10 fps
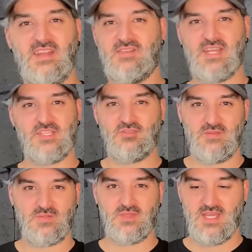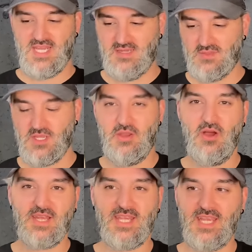never get to grips with their names. An
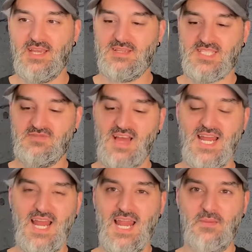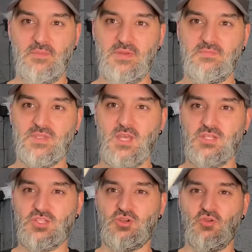Ikea Svallet lamp. So it's
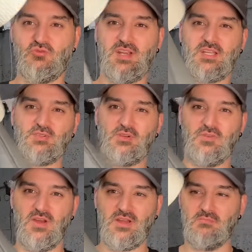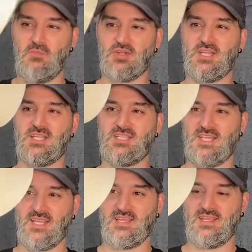just got a really sort of like
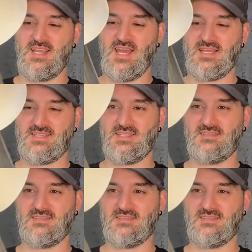modernistic yet